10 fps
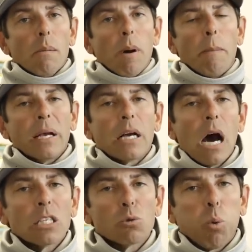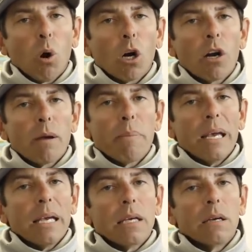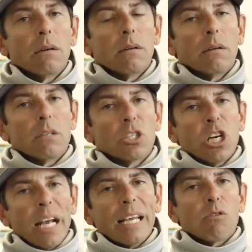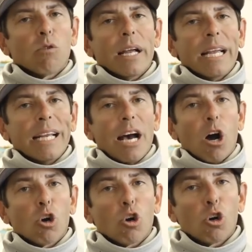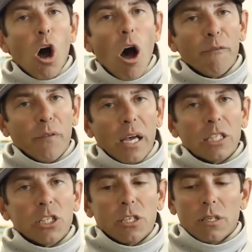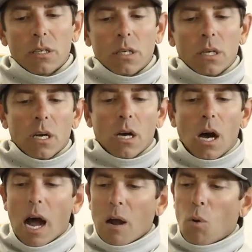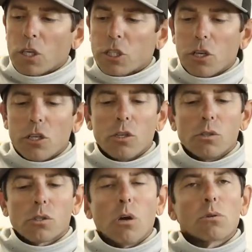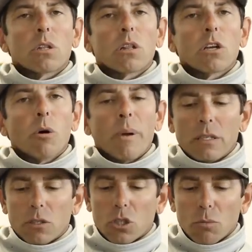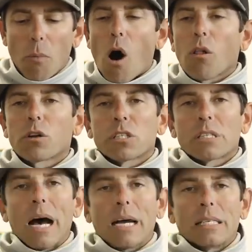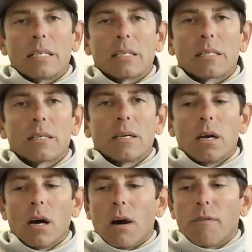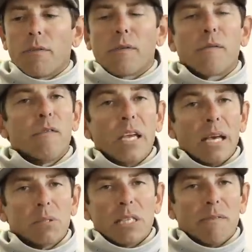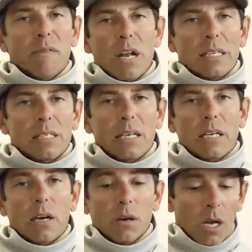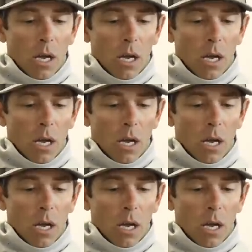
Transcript: But because we're gonna be chicken rigging a crawfish, I want you to use those little bit smaller sizes of the VMC Finesse Niko.